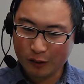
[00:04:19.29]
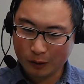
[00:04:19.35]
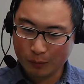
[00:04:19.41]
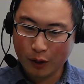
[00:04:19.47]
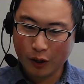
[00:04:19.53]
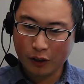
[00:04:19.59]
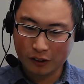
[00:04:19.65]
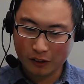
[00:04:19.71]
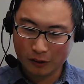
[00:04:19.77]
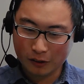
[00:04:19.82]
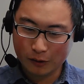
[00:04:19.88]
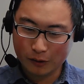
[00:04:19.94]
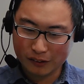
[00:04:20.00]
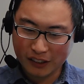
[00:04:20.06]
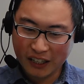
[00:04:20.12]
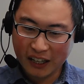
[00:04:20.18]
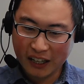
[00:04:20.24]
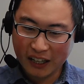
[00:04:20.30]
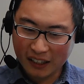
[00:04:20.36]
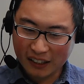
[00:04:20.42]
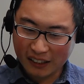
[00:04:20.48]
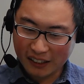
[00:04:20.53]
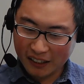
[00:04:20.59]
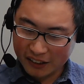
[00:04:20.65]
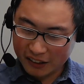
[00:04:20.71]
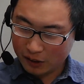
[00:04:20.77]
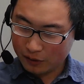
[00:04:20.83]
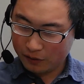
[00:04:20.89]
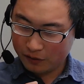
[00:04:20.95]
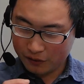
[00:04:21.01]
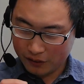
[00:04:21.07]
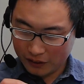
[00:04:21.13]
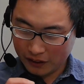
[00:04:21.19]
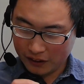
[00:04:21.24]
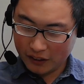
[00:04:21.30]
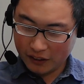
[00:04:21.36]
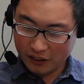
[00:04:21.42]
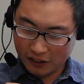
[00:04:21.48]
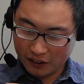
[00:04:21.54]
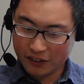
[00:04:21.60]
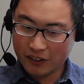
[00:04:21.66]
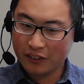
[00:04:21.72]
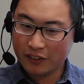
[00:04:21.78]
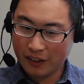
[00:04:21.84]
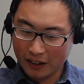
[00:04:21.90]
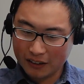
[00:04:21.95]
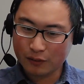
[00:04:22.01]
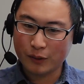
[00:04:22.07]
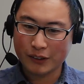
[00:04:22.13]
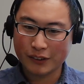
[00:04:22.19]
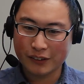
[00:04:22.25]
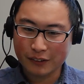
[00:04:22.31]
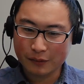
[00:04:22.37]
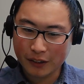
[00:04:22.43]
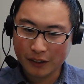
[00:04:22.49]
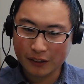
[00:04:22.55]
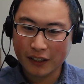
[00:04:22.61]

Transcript: inter, uh, interact with electromagnetic waves.